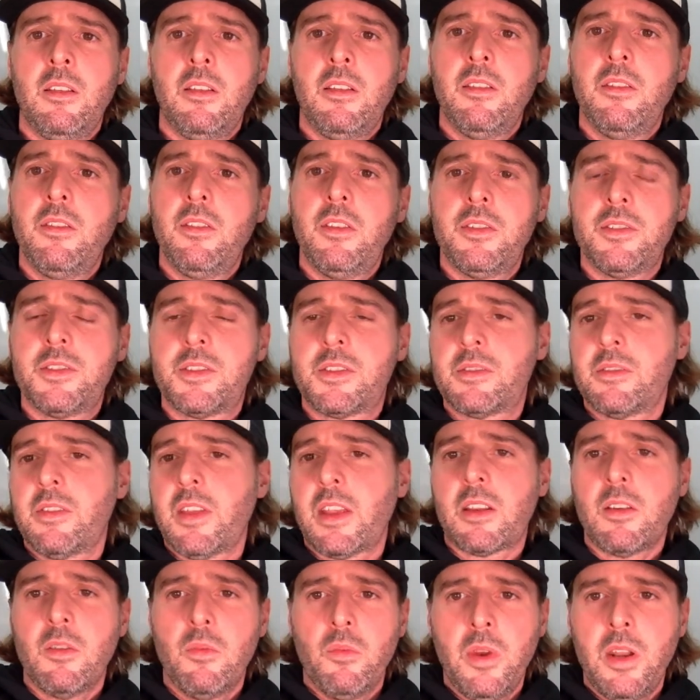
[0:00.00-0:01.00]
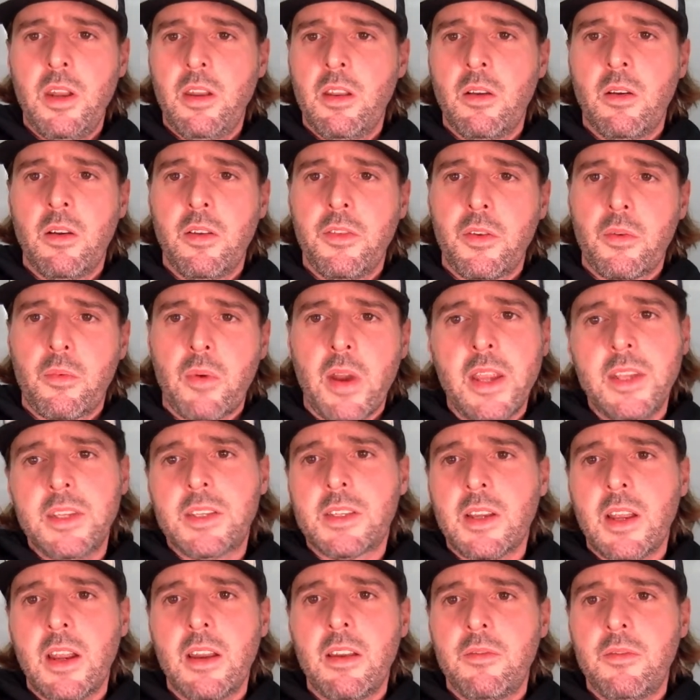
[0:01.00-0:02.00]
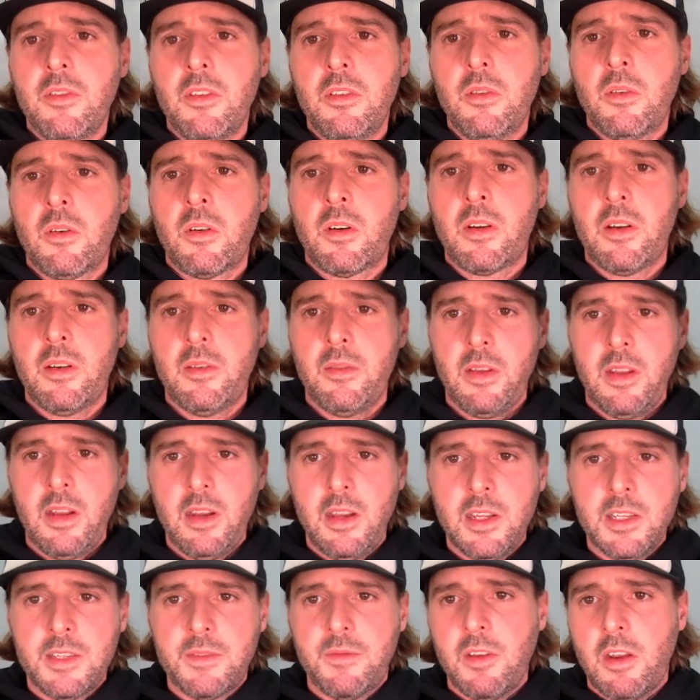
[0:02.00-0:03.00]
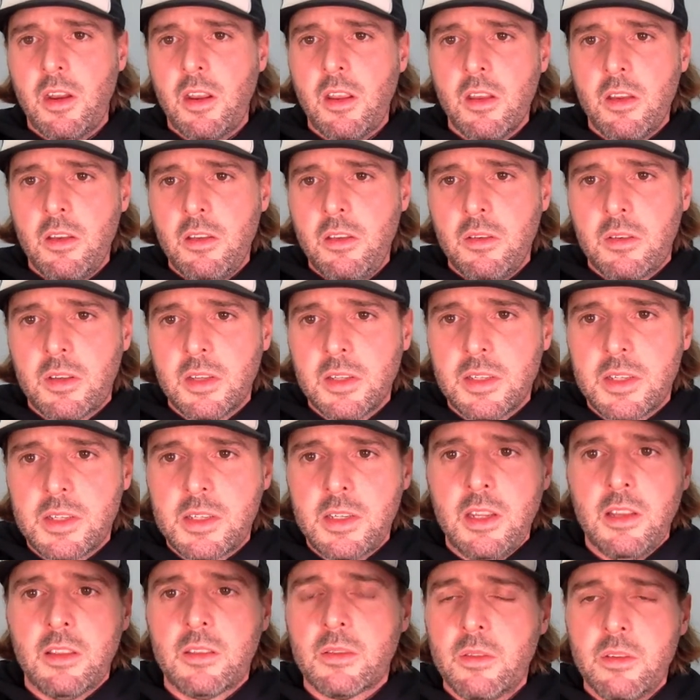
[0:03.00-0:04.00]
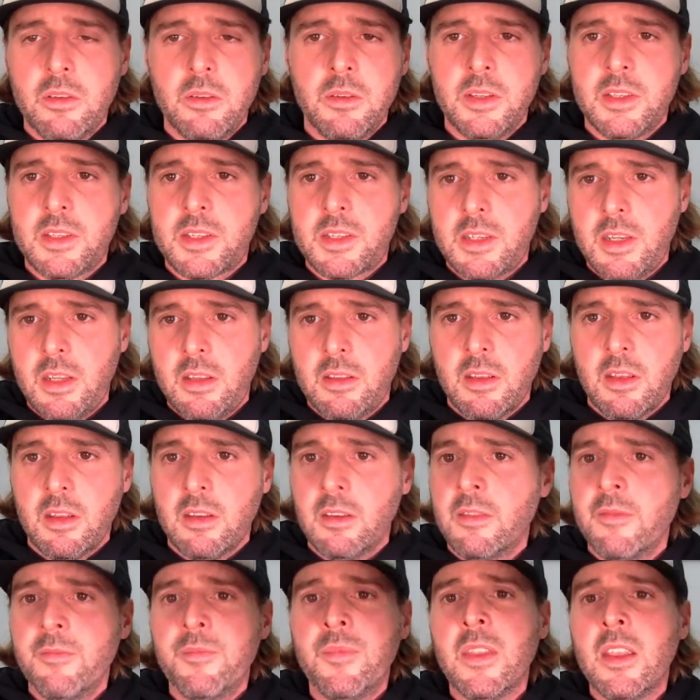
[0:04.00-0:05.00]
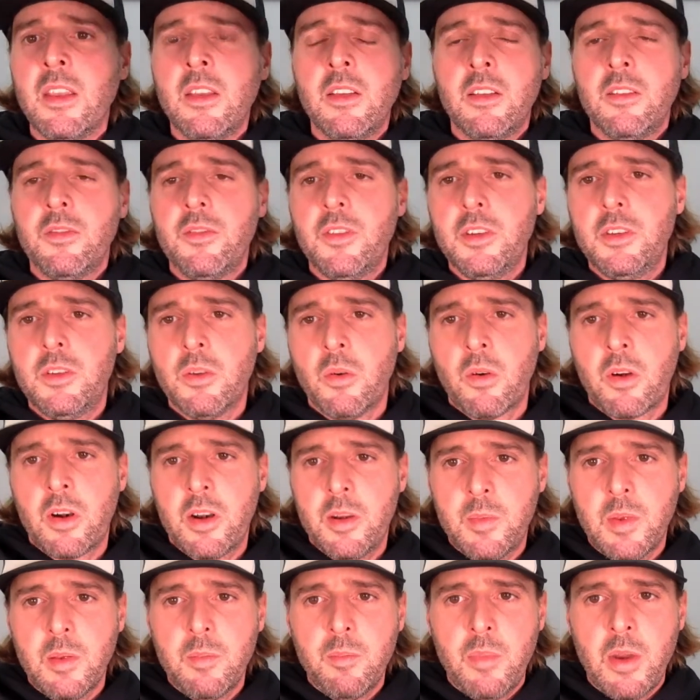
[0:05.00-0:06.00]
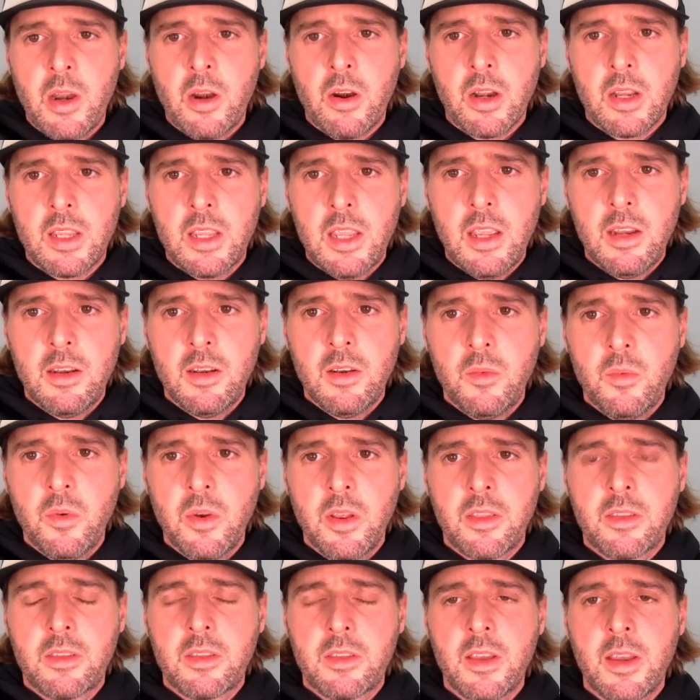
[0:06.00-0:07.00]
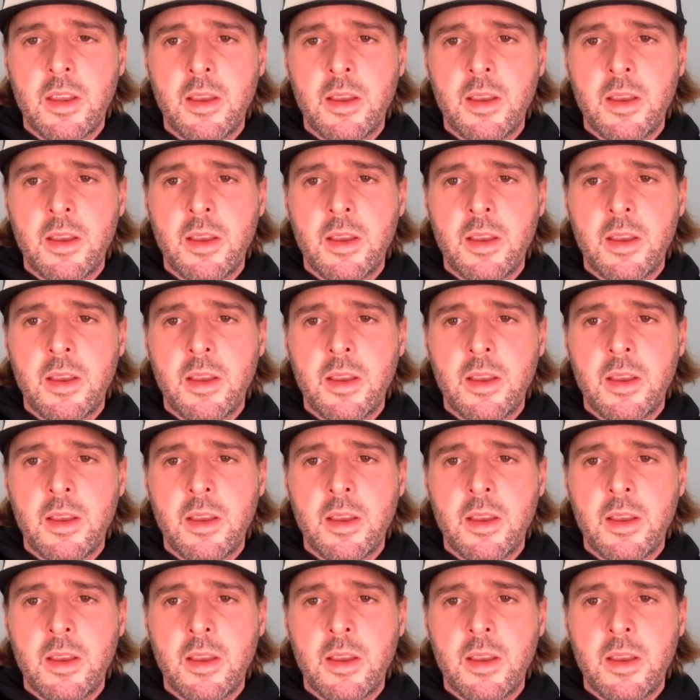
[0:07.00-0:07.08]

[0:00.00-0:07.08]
there's like a window on the right side of the door, and in his video you can see through and see that the door had been barricaded with